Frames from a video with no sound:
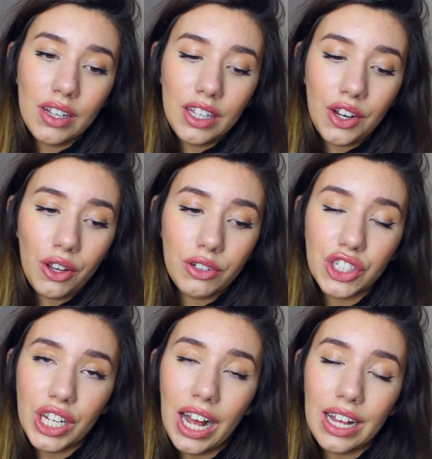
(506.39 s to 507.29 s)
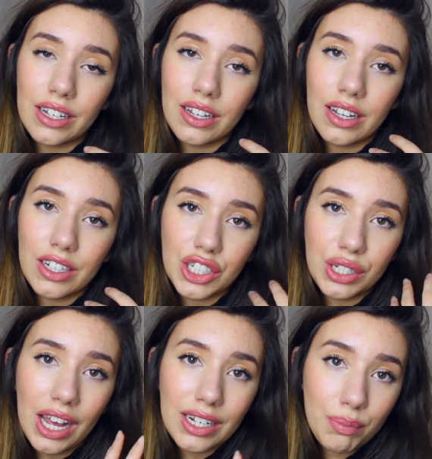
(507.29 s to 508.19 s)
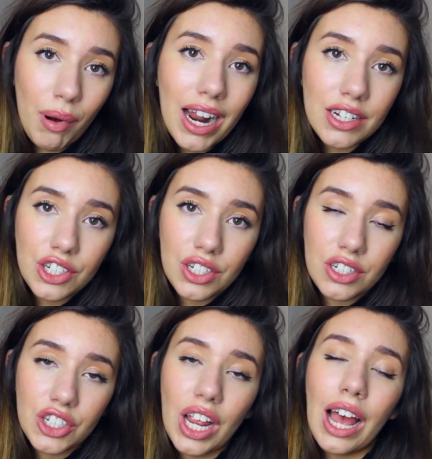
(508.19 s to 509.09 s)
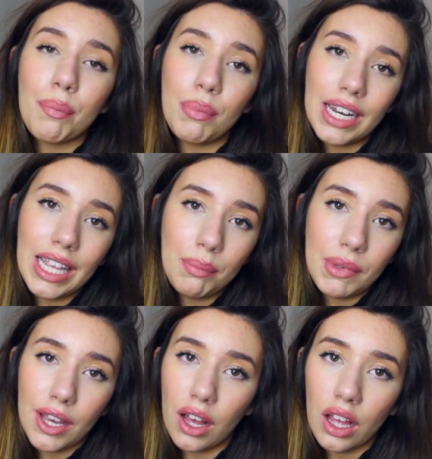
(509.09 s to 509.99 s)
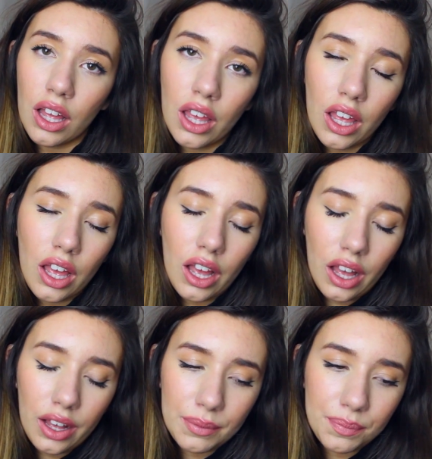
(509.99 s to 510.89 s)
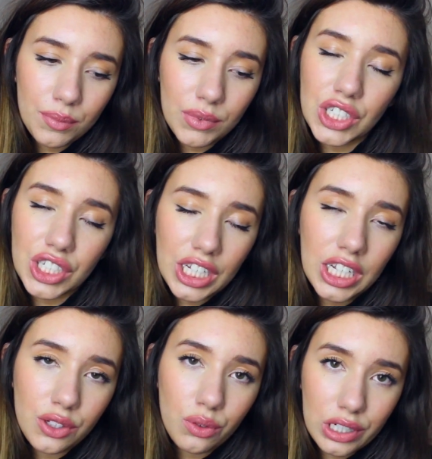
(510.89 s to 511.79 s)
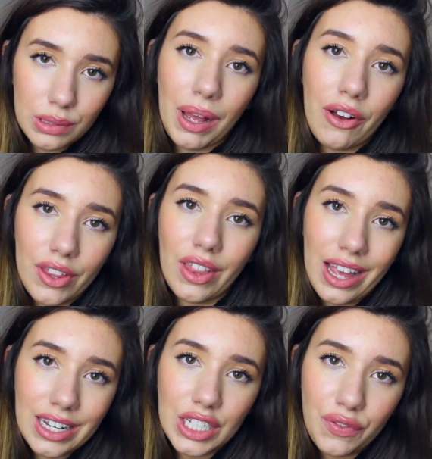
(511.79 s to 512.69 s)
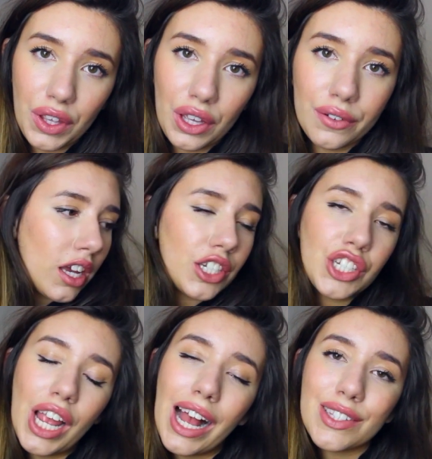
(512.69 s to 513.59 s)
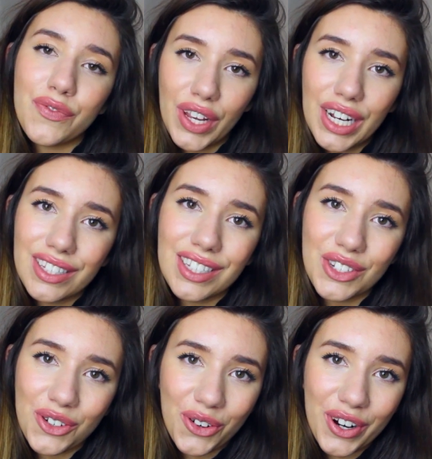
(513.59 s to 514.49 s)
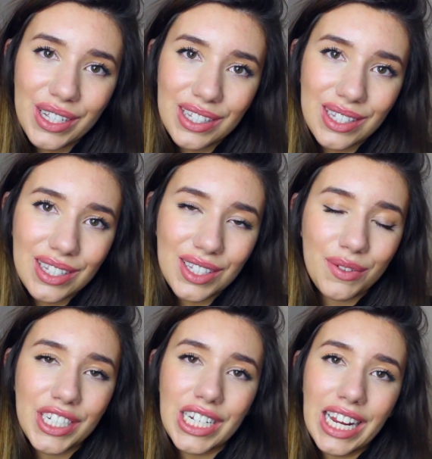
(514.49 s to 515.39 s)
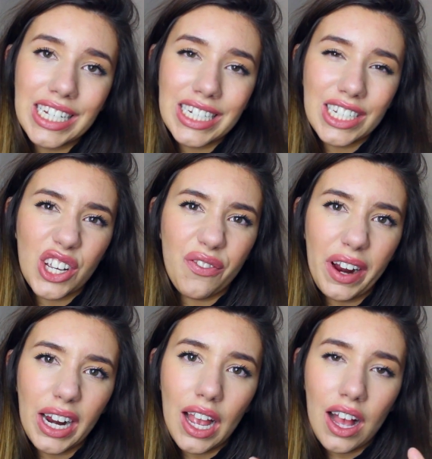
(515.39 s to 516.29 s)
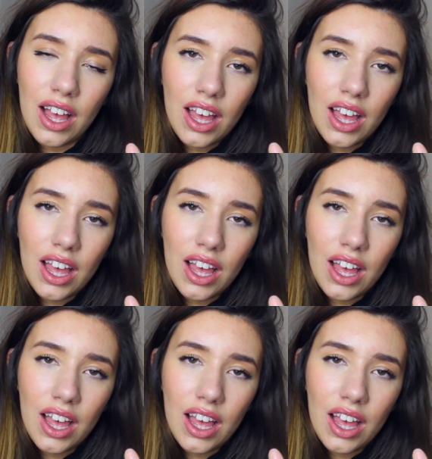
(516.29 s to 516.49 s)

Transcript: You know, she had depression, she had bulimia, which she talks about in that interview. She has Venus in Taurus, so we're changing to a very...